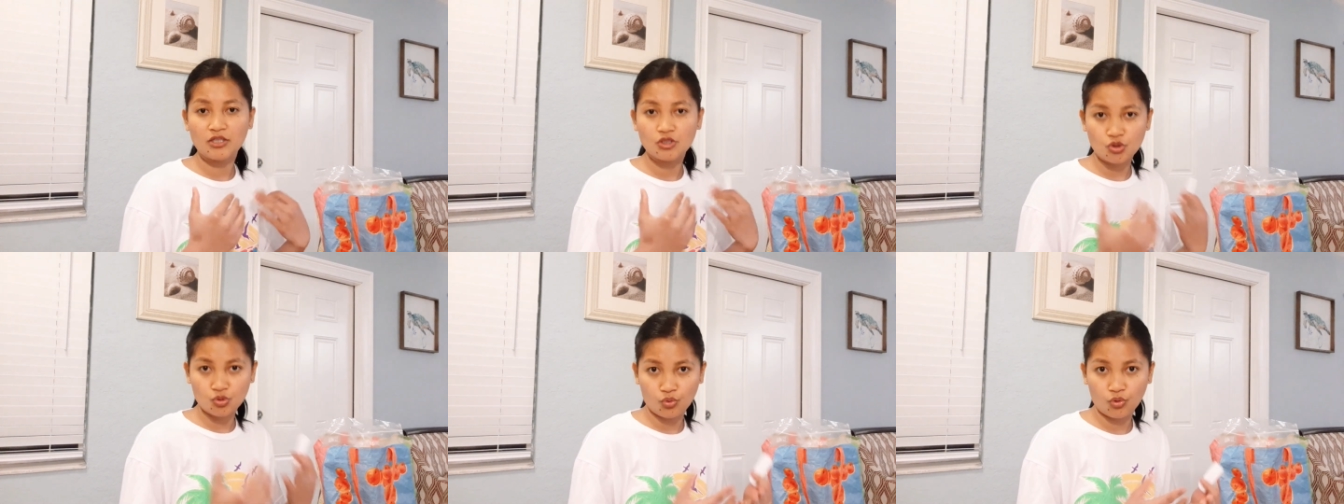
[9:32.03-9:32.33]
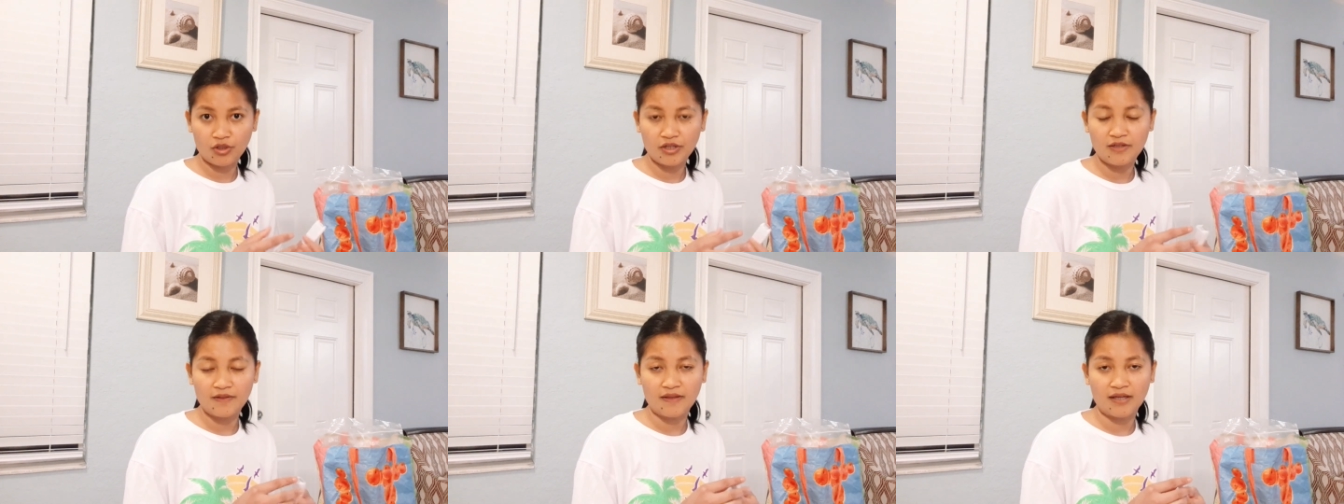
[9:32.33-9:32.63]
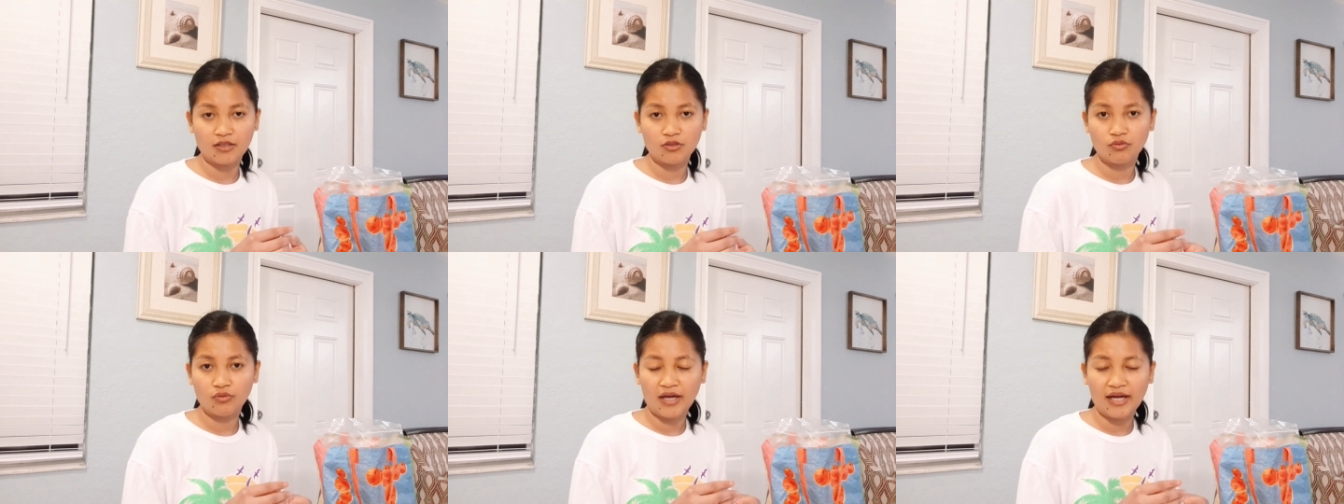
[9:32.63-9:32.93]
sure
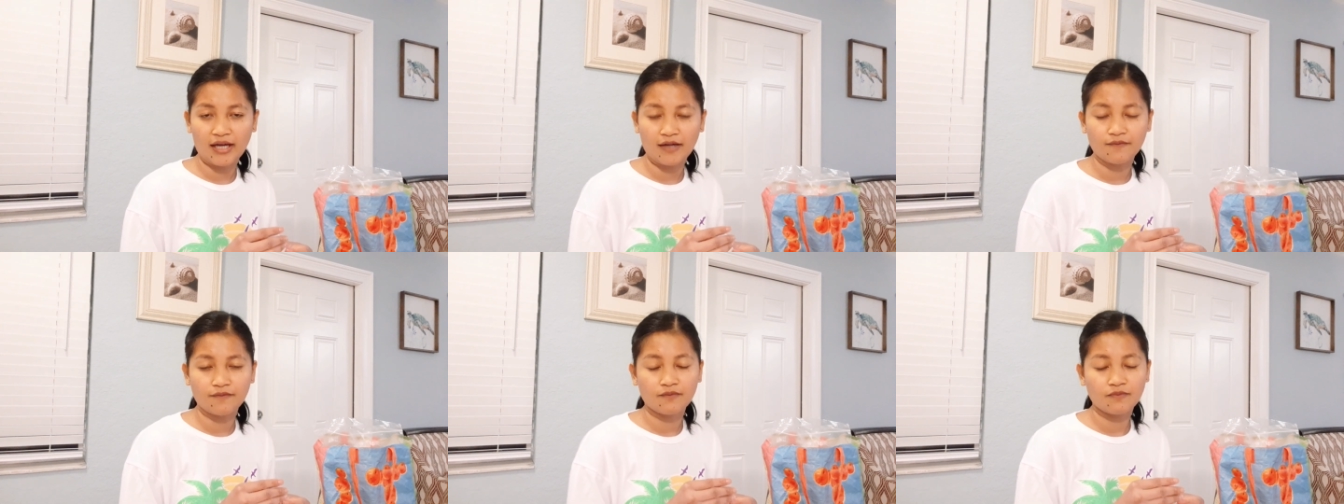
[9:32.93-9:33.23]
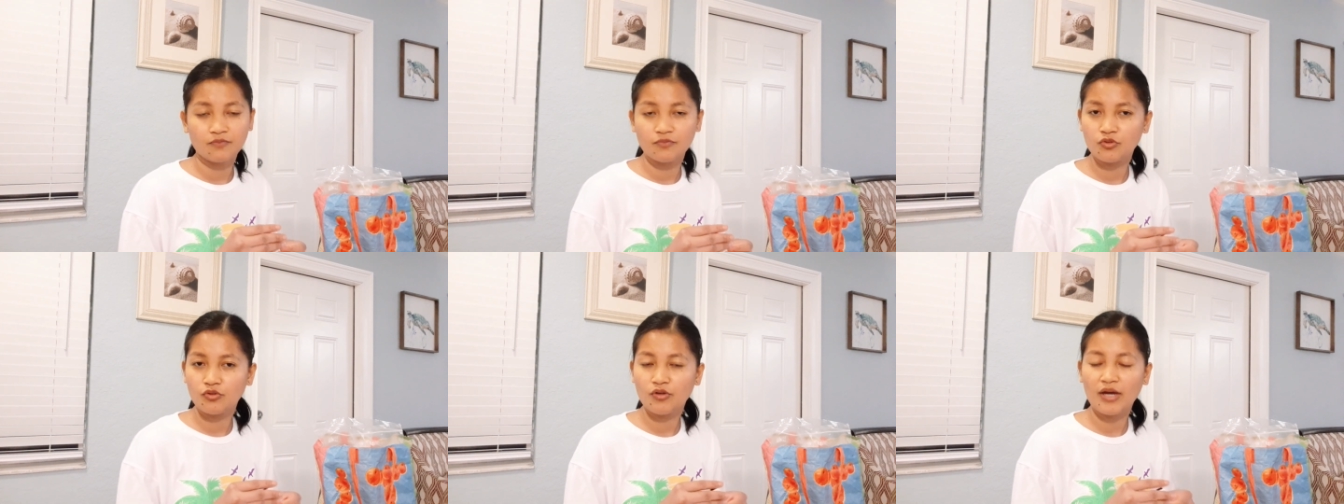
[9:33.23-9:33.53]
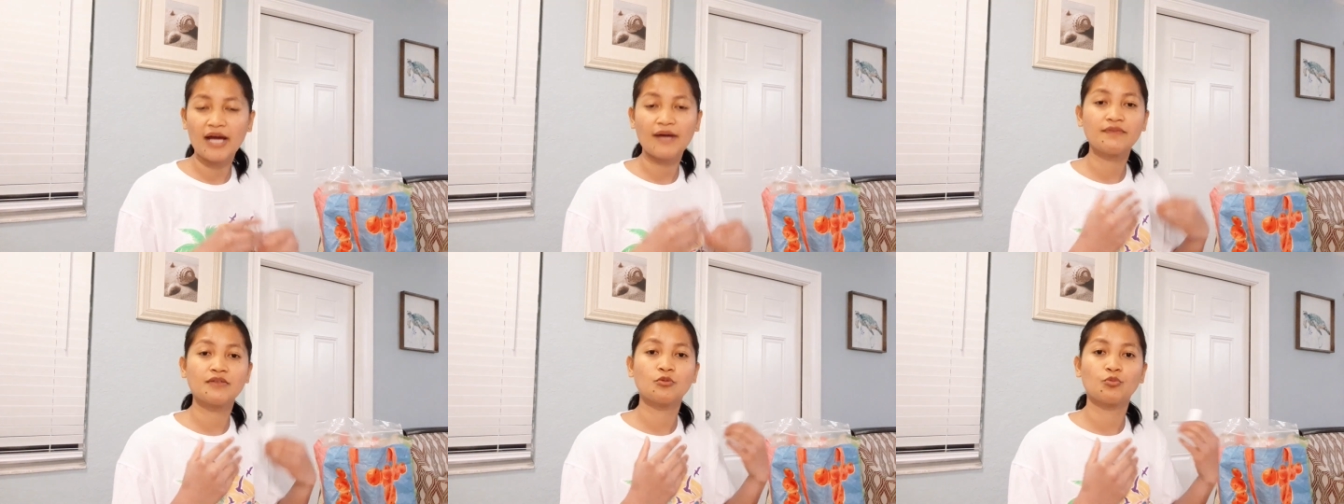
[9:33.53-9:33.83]
that you have, you
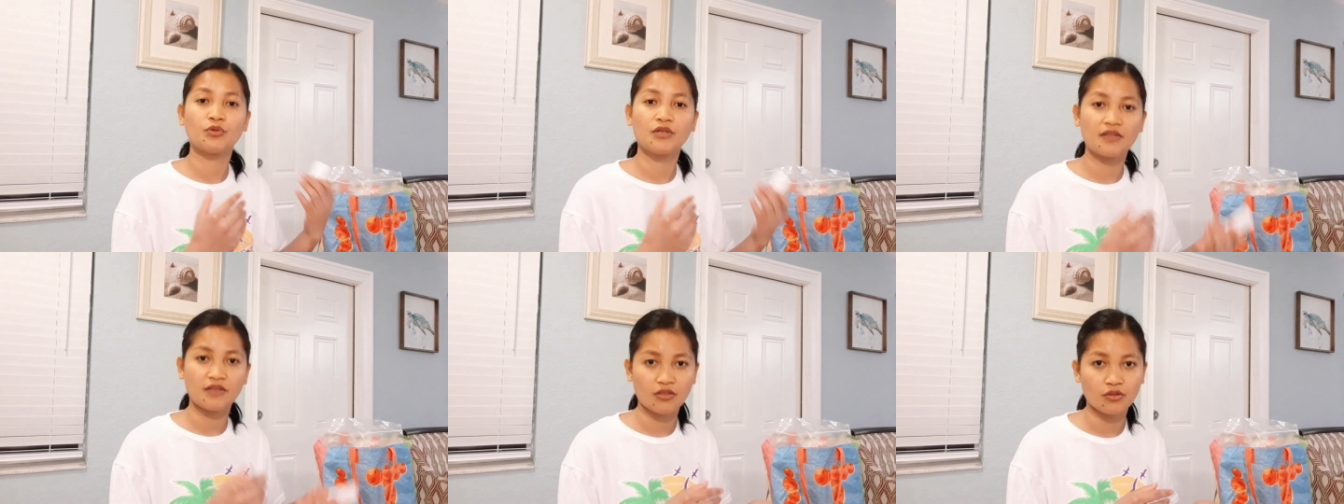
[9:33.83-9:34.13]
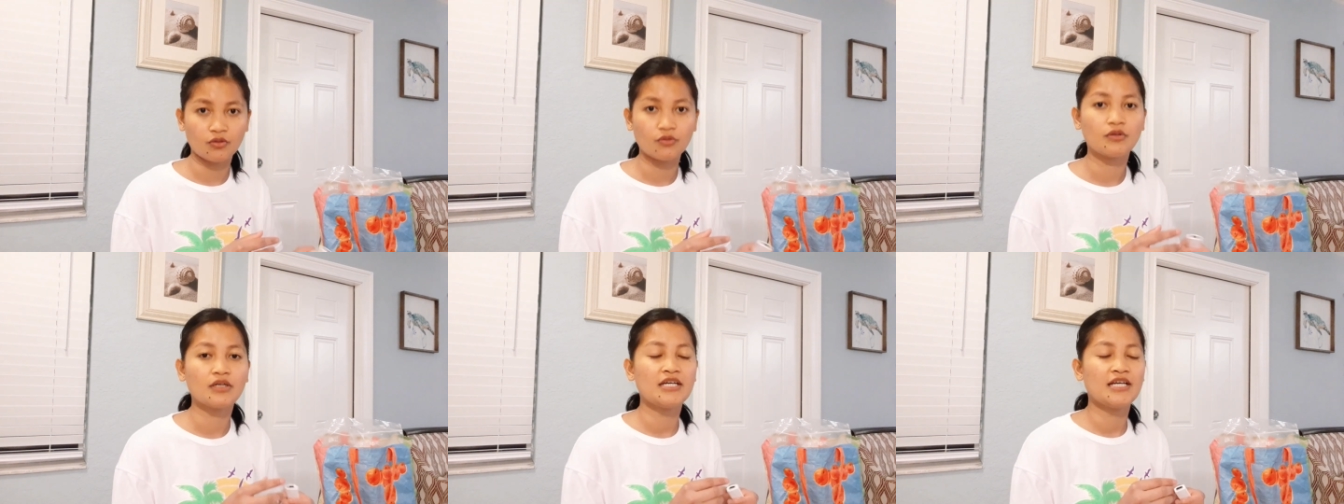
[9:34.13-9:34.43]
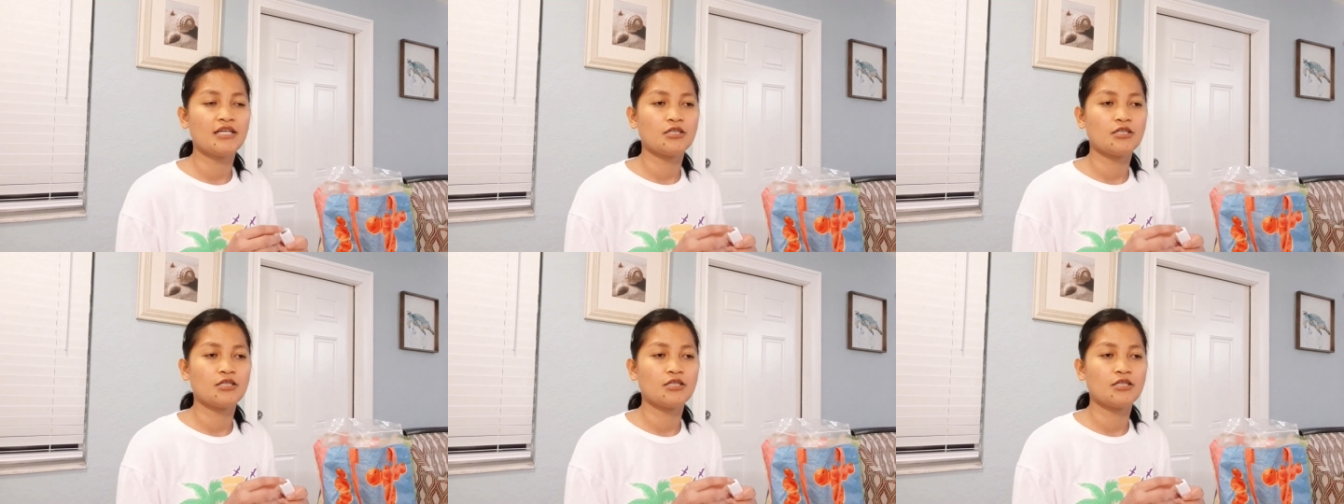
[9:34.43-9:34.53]
have it with you.